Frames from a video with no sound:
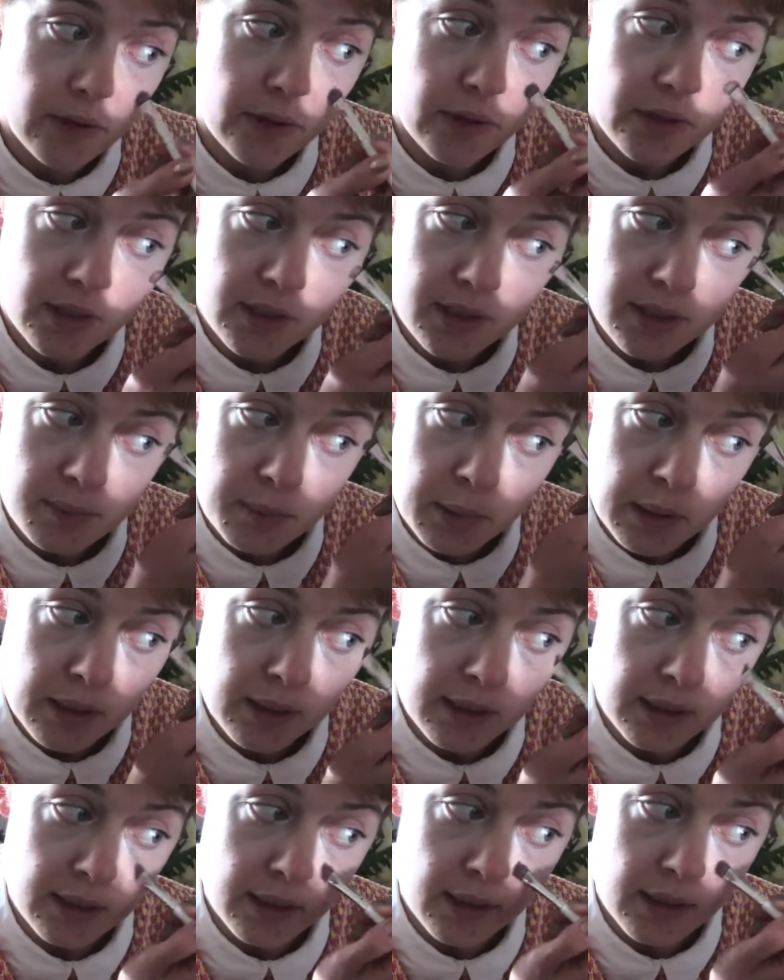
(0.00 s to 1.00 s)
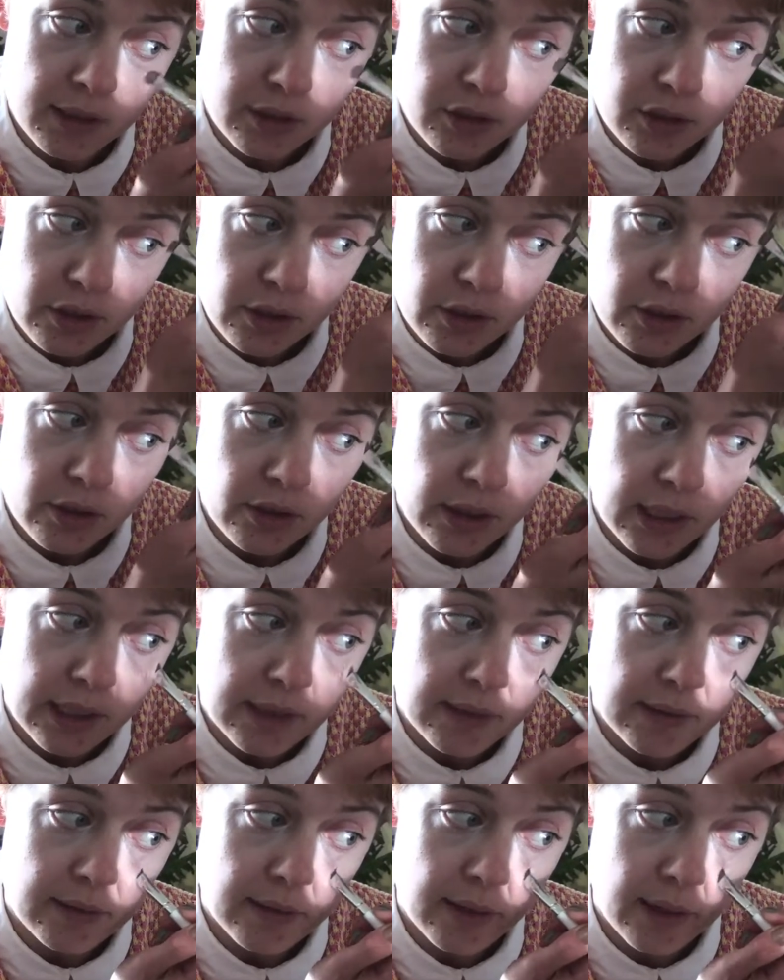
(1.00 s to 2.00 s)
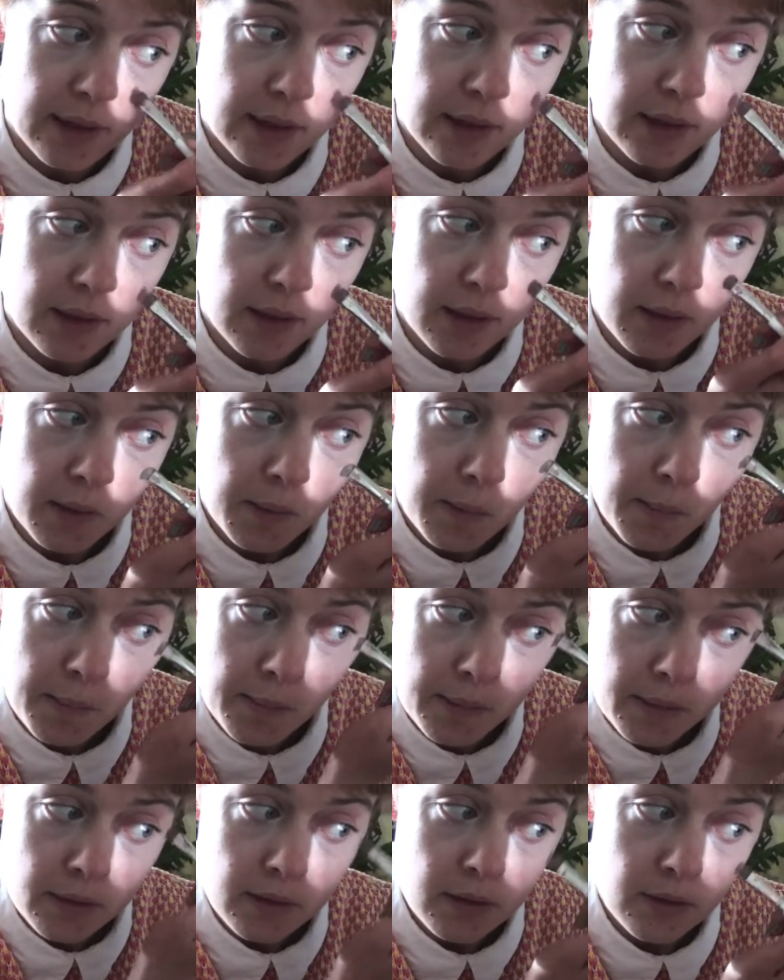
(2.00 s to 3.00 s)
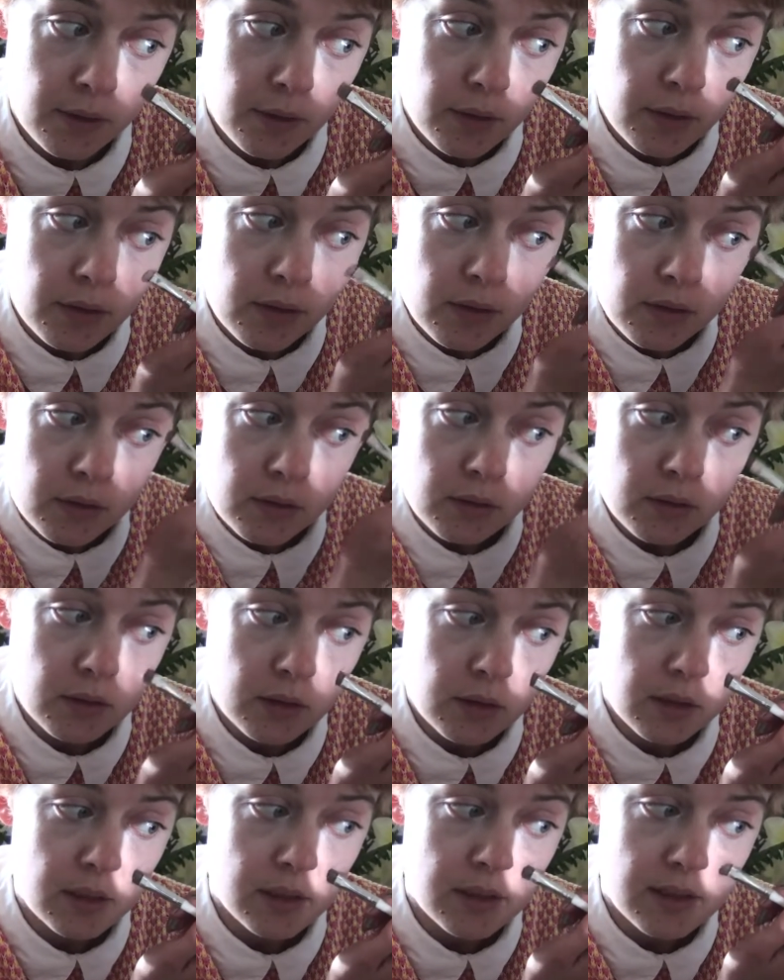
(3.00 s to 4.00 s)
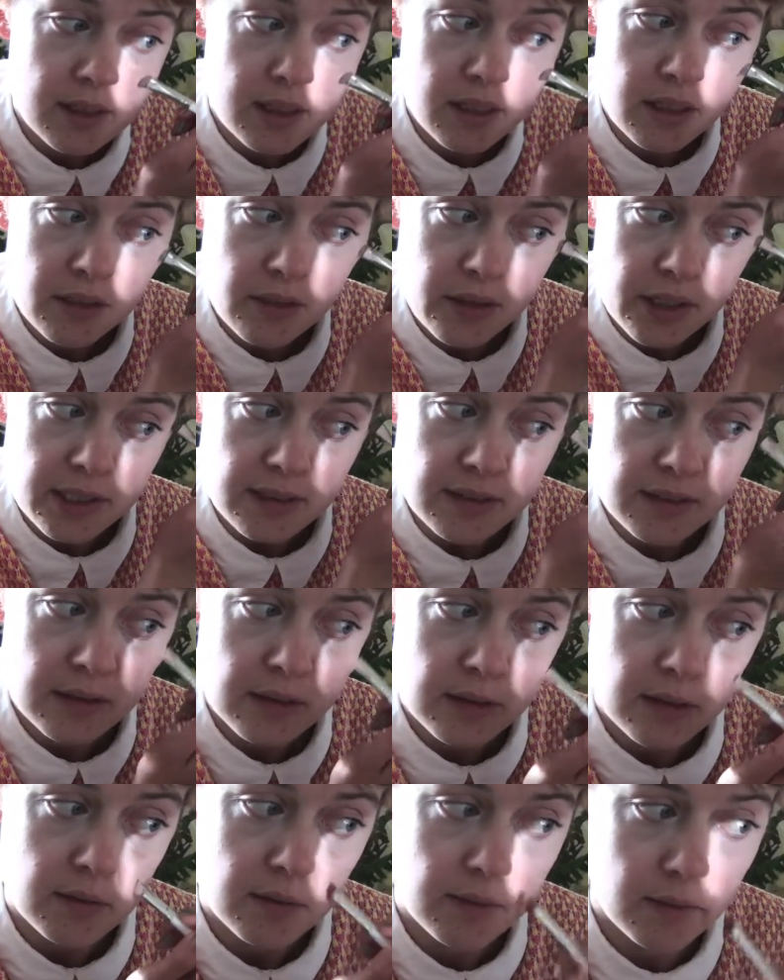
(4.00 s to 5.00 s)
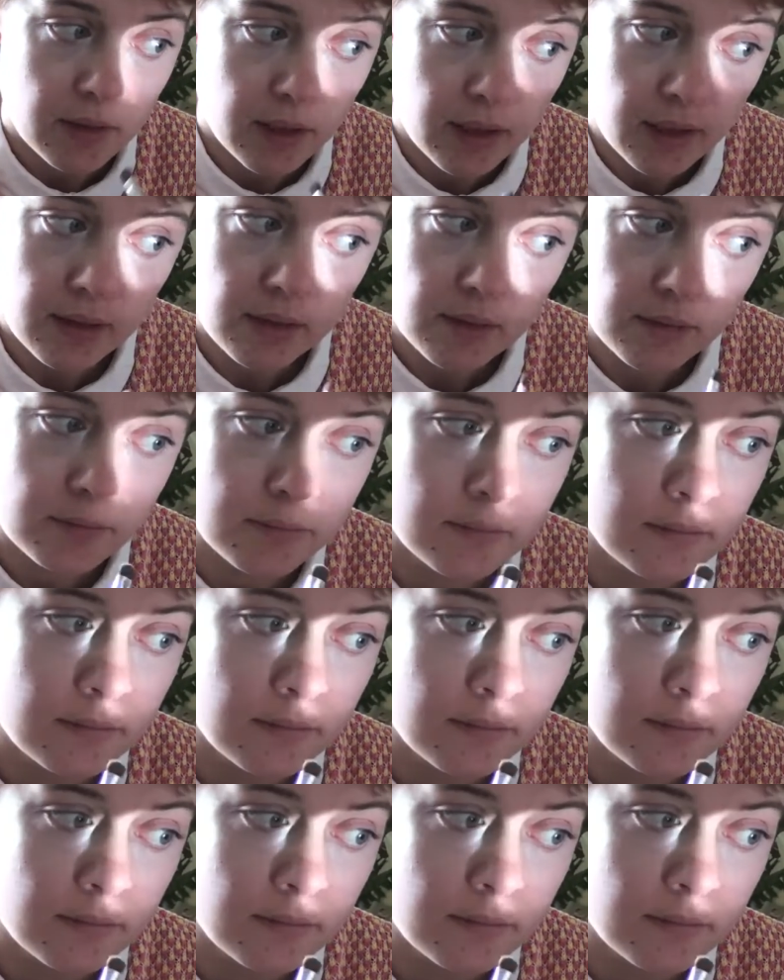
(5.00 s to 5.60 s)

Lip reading: very sparkly eyeshadow as a concealer-esque thing?